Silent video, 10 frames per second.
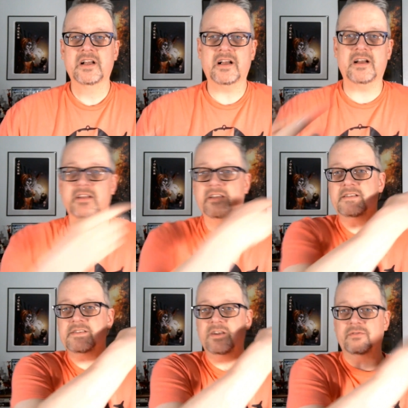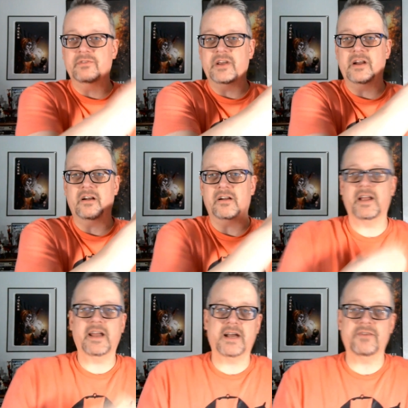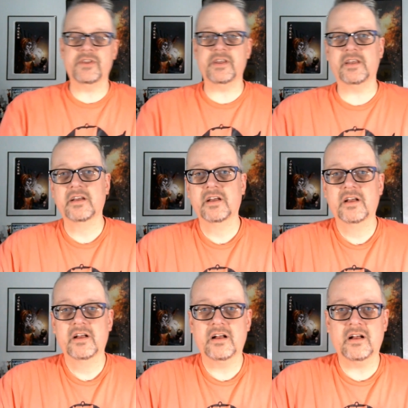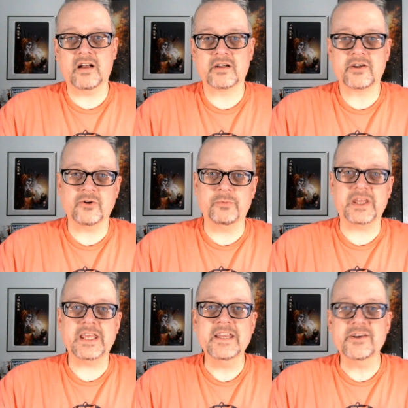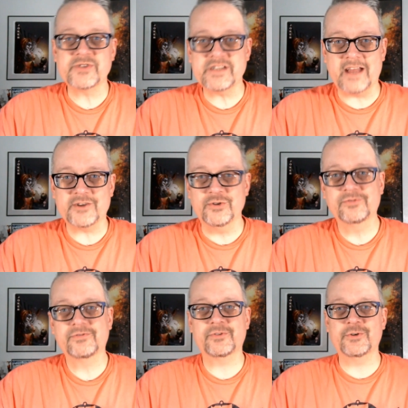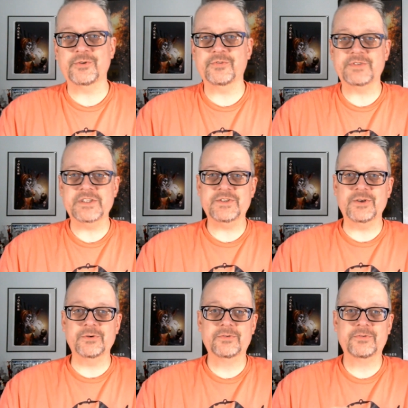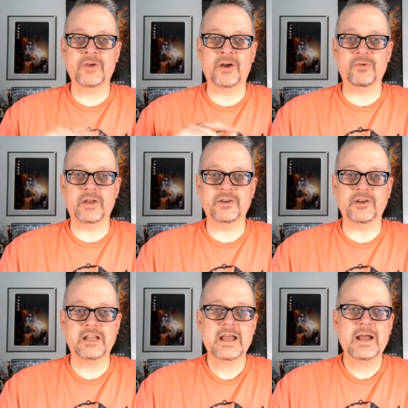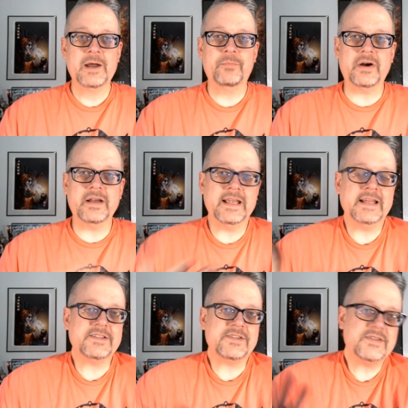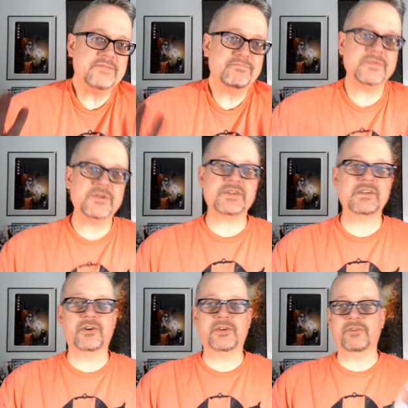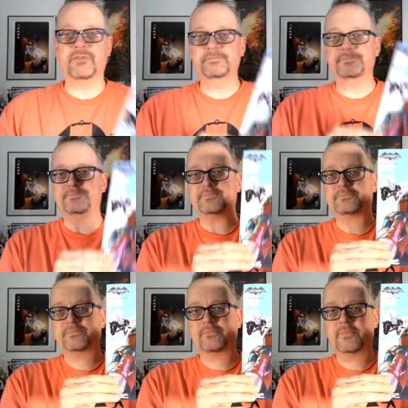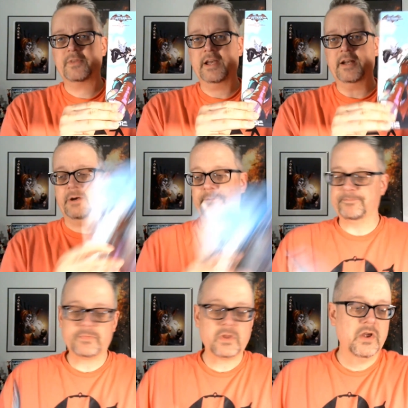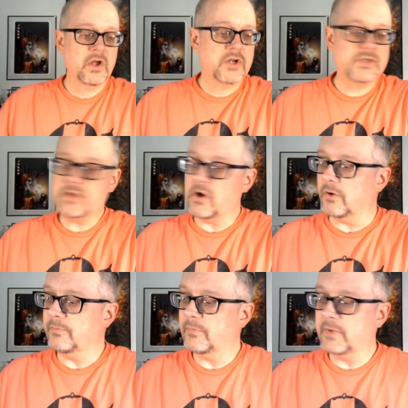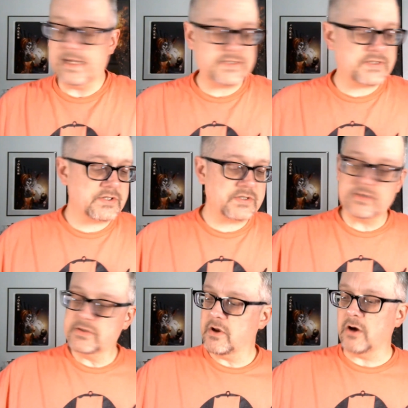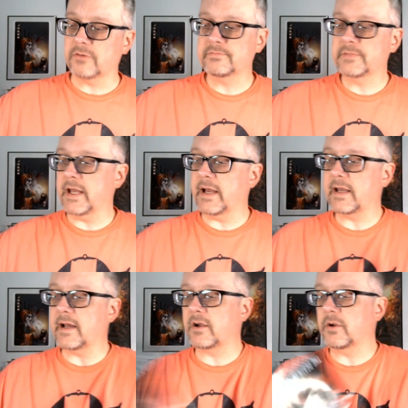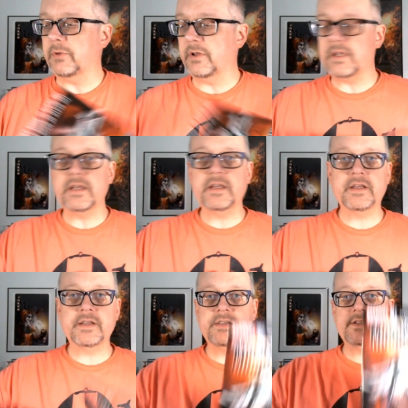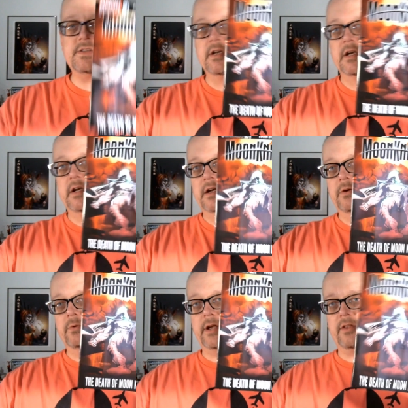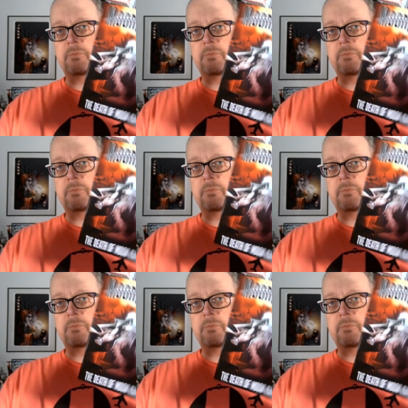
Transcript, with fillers: uh, you can see over there I have the uh, Kotobukiya statue for New 52 of Red Hood, but it's just a little different. Anyway, so let's. Oh yeah, I got a couple of these. We got the